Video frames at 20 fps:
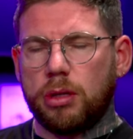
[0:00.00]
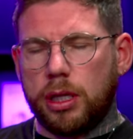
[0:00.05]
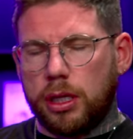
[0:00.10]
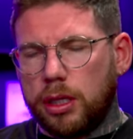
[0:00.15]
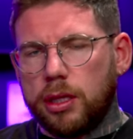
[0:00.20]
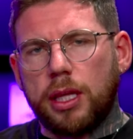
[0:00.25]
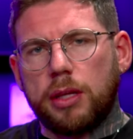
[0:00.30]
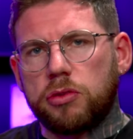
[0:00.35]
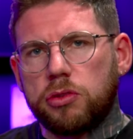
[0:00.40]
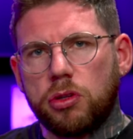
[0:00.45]

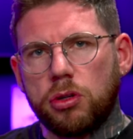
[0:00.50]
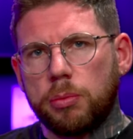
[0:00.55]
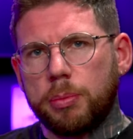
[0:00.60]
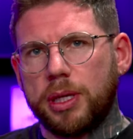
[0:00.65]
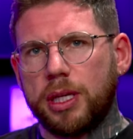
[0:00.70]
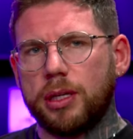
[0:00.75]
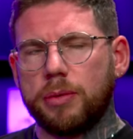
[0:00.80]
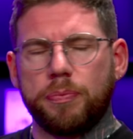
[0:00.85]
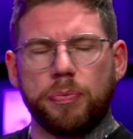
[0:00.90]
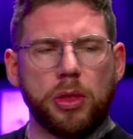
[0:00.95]
That's going to
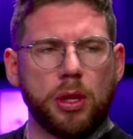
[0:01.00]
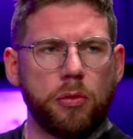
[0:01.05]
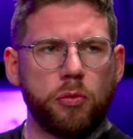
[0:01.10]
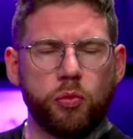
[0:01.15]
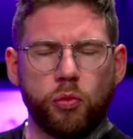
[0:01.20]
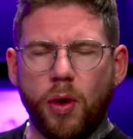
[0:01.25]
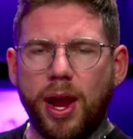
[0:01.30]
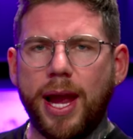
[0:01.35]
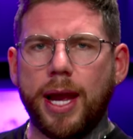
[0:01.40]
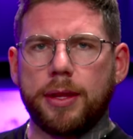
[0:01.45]
be
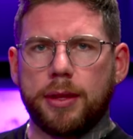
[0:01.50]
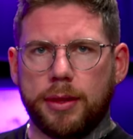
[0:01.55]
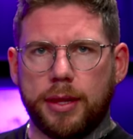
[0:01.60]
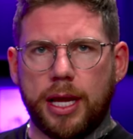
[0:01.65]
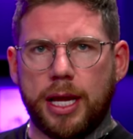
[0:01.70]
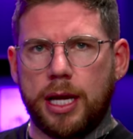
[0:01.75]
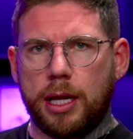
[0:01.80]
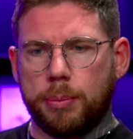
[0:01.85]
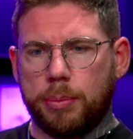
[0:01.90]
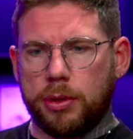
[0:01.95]
rare
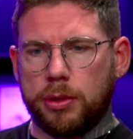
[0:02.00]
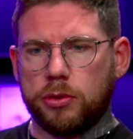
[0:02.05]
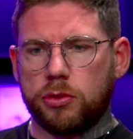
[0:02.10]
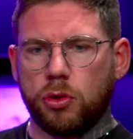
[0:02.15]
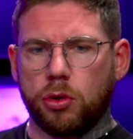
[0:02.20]
that happens.